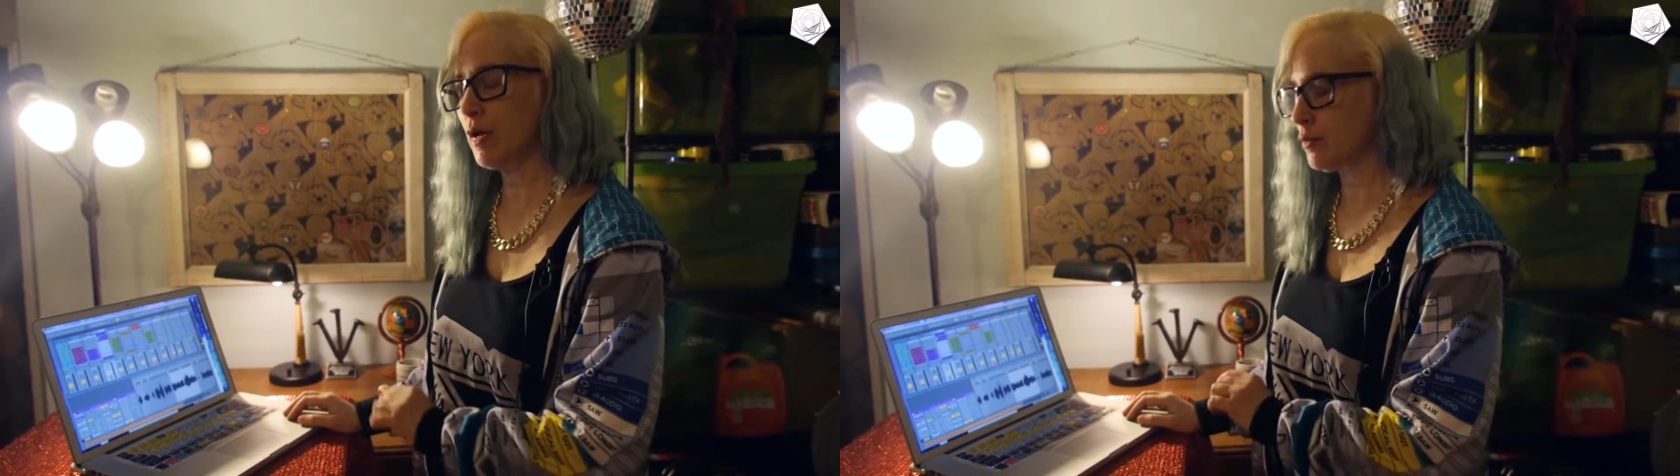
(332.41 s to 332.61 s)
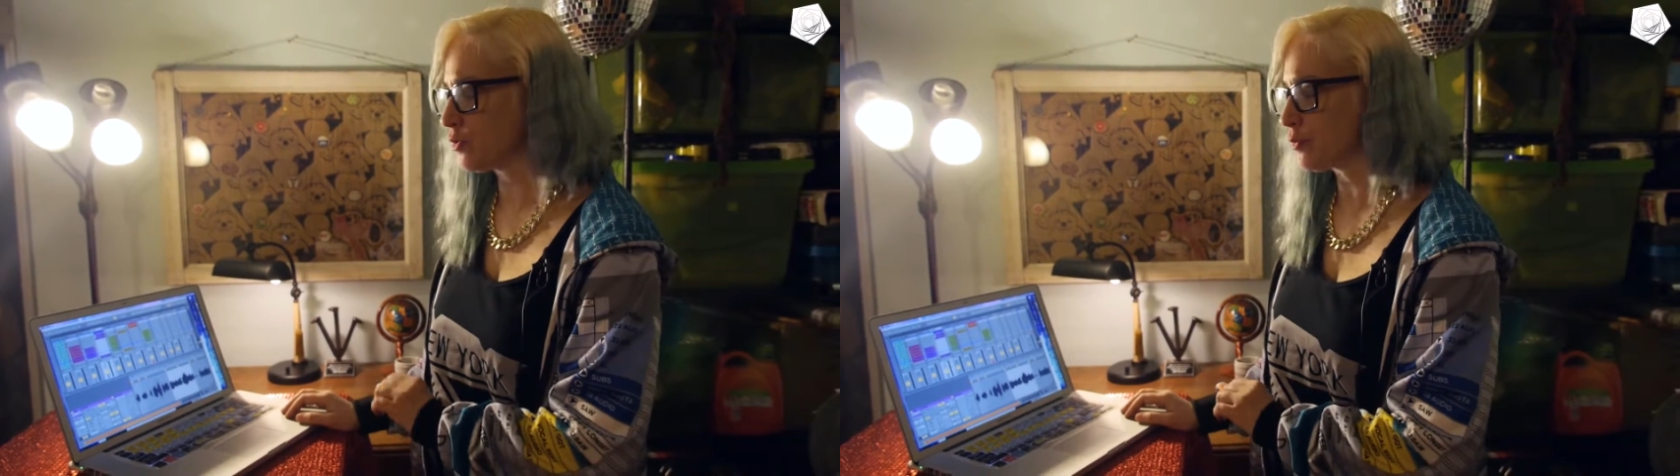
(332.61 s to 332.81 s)

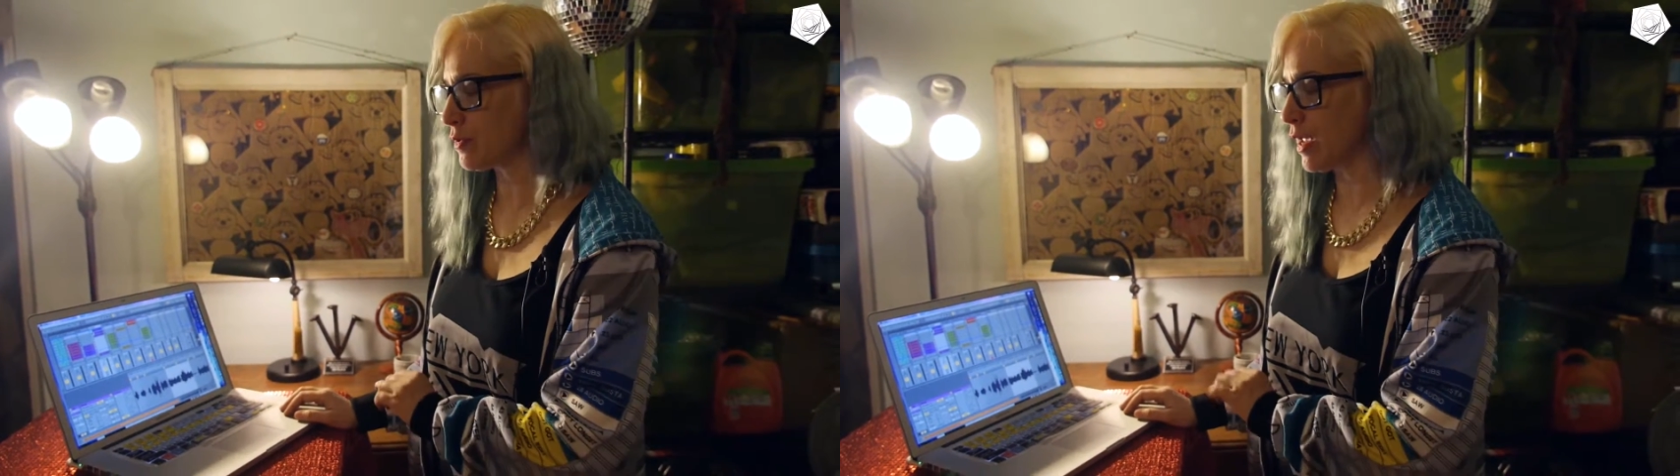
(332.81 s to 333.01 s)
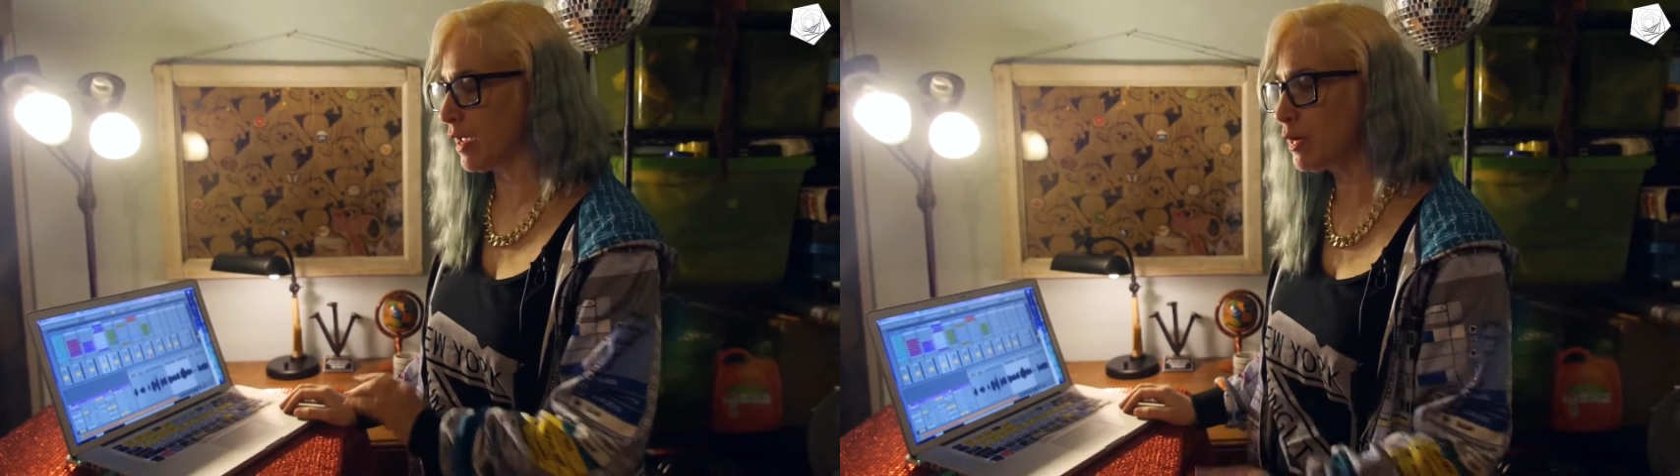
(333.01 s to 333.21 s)
just
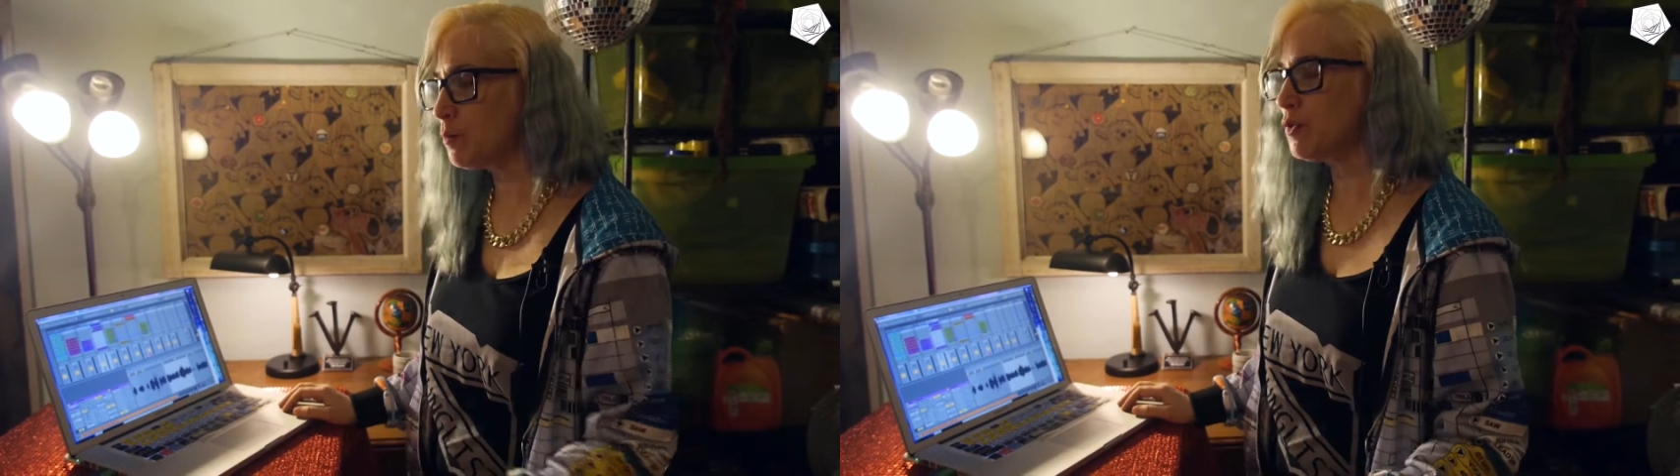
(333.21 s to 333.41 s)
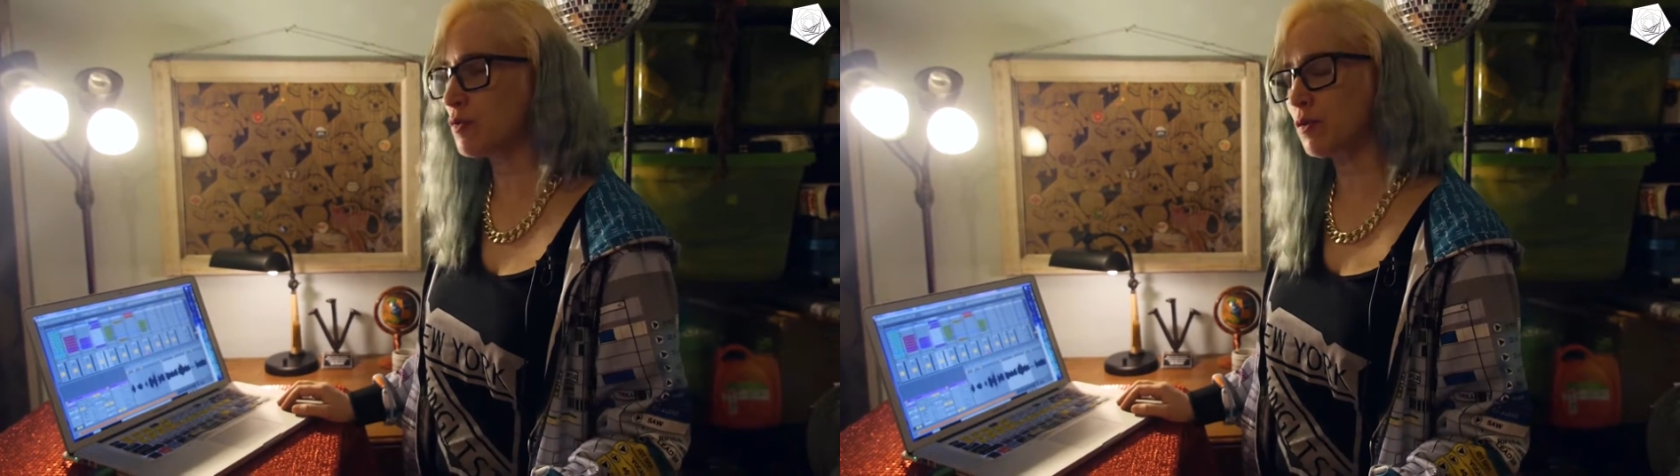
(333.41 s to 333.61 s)
any
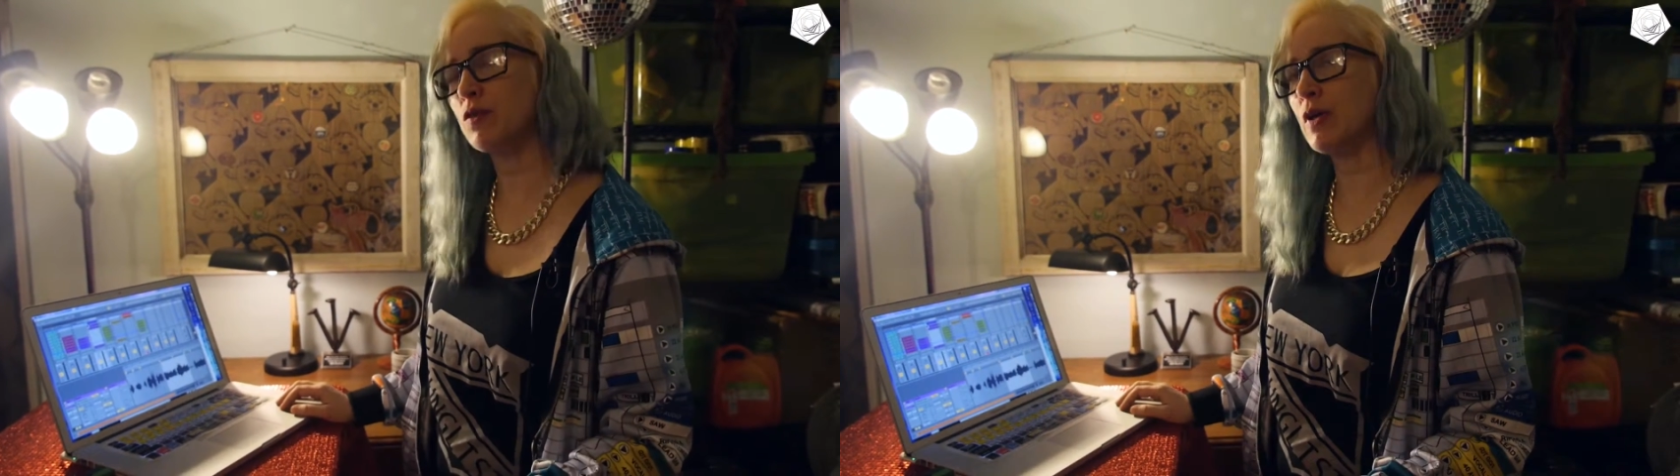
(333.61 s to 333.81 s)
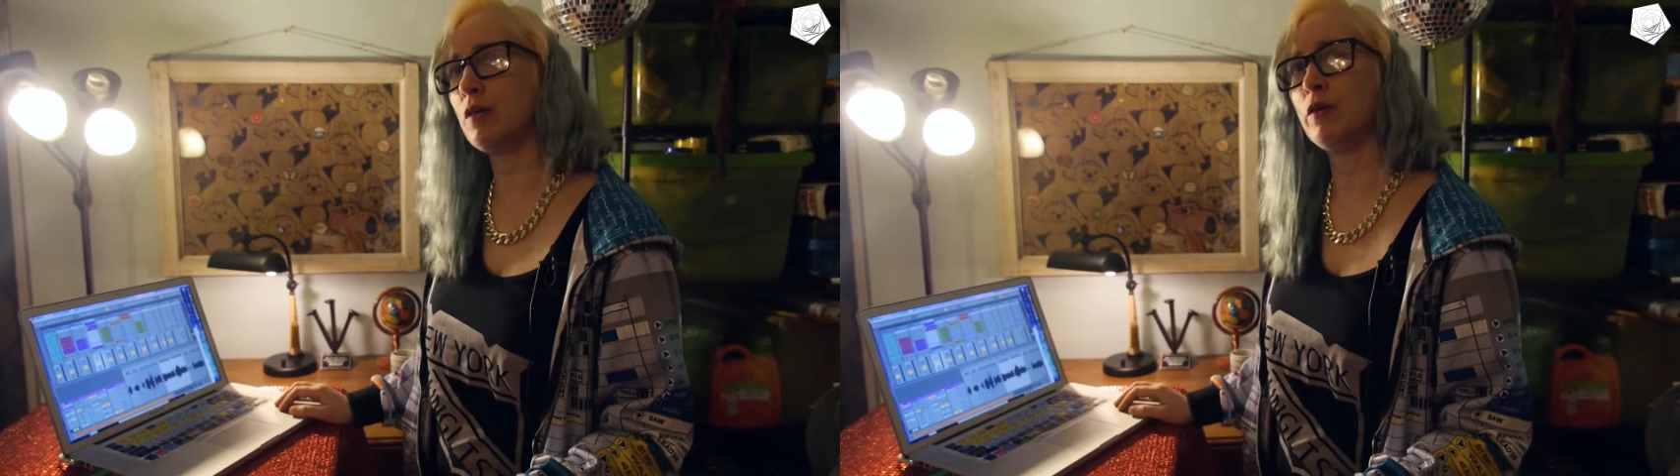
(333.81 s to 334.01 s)
musical
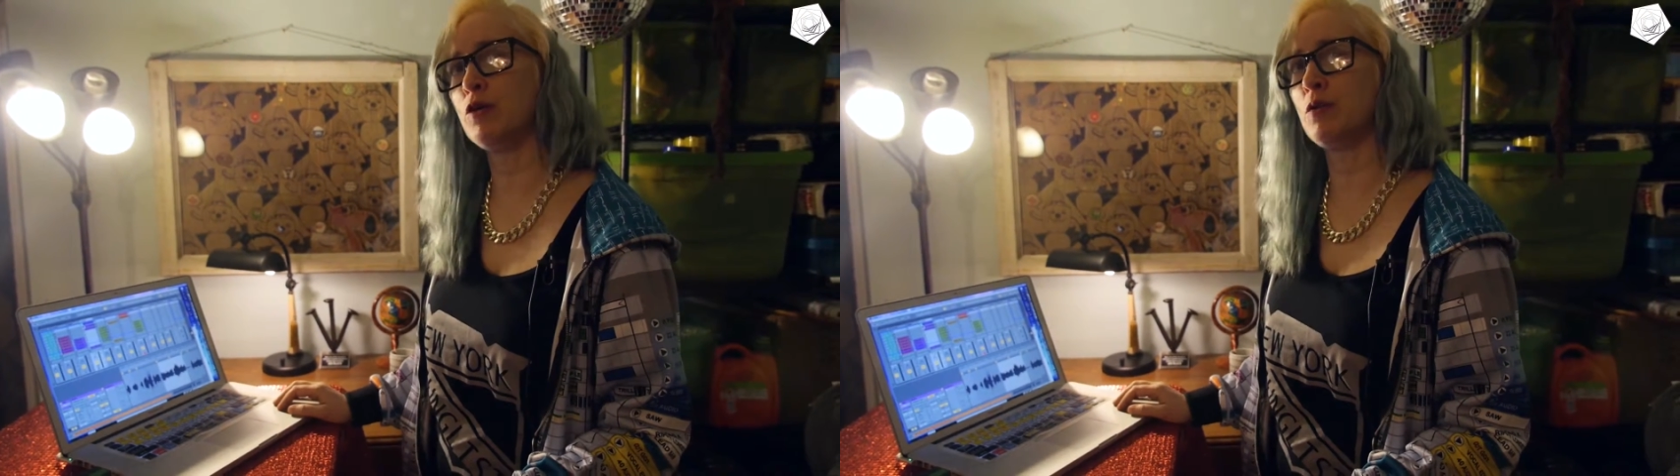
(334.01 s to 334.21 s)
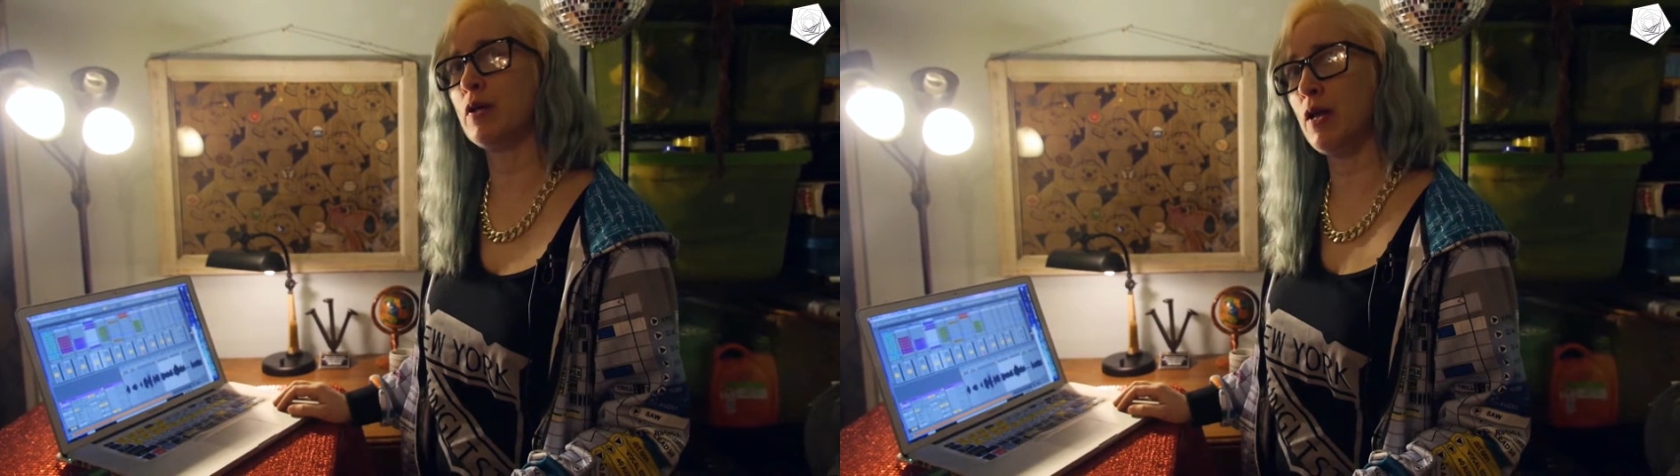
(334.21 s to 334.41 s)
style
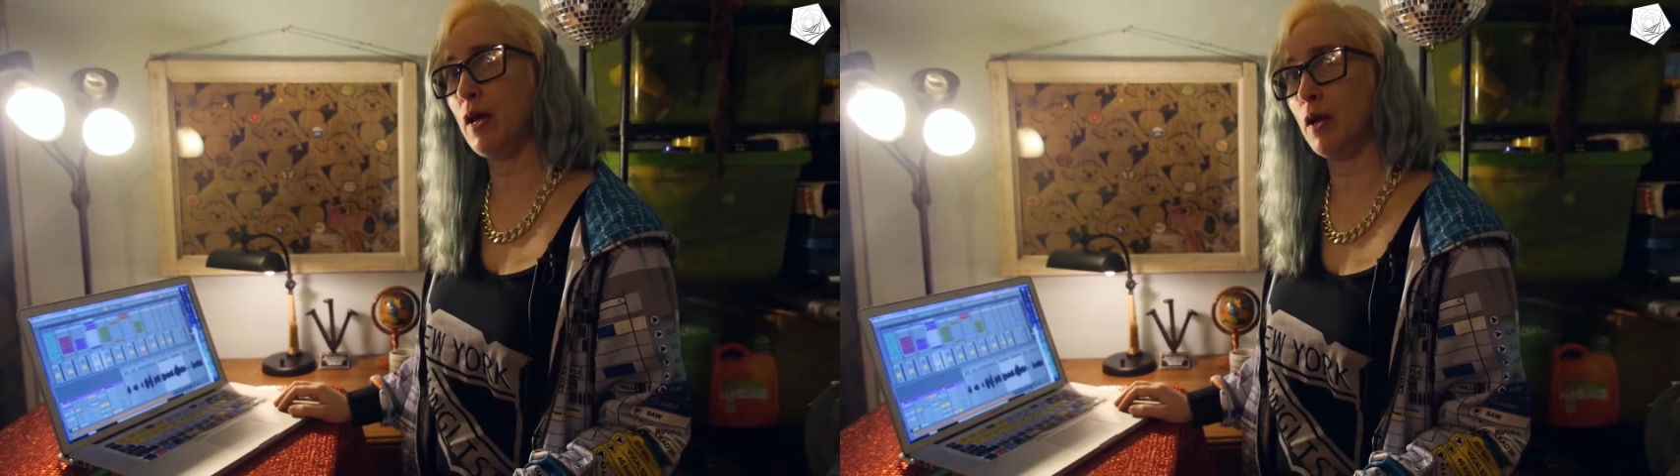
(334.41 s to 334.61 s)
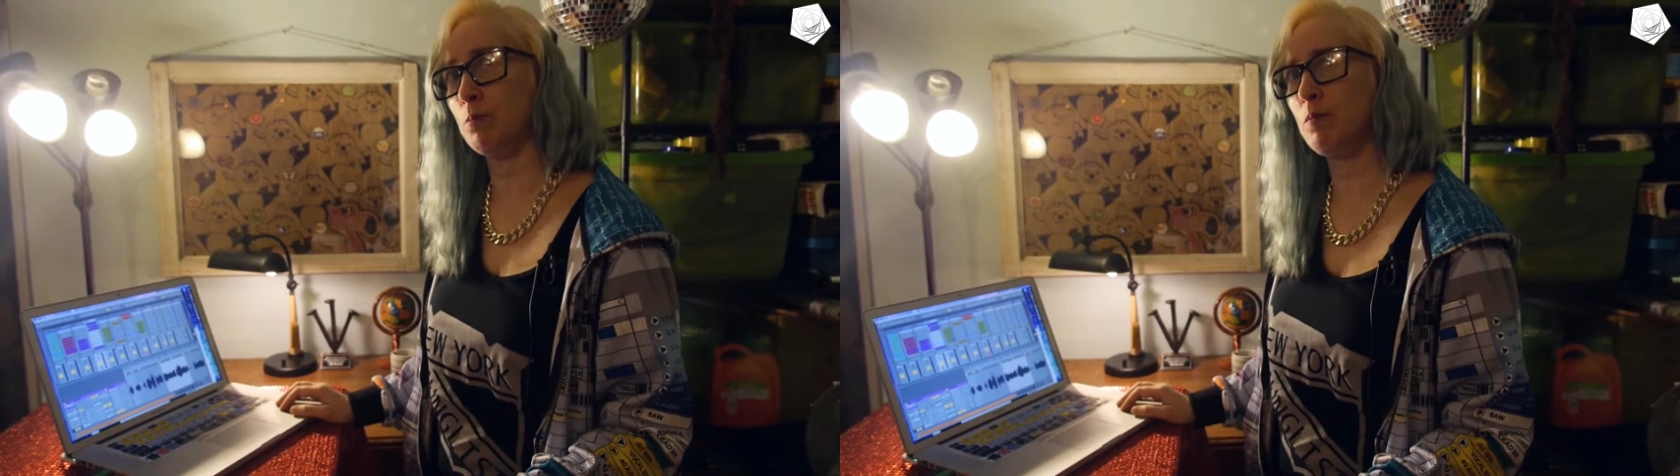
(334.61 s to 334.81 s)
that you can
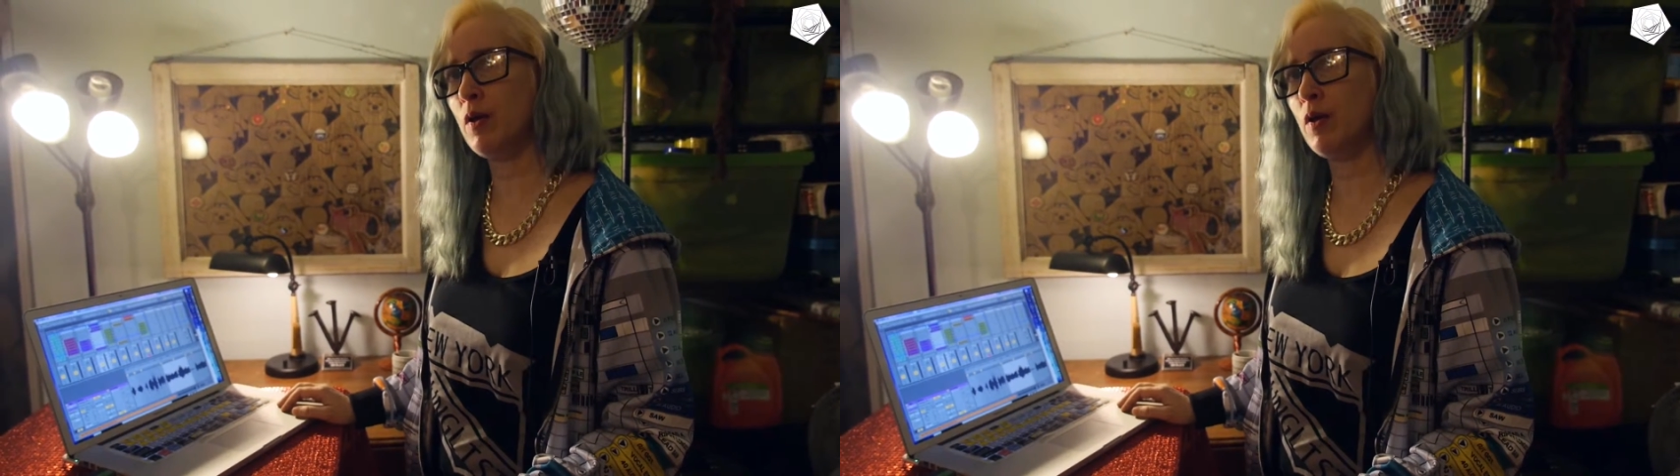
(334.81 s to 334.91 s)
name,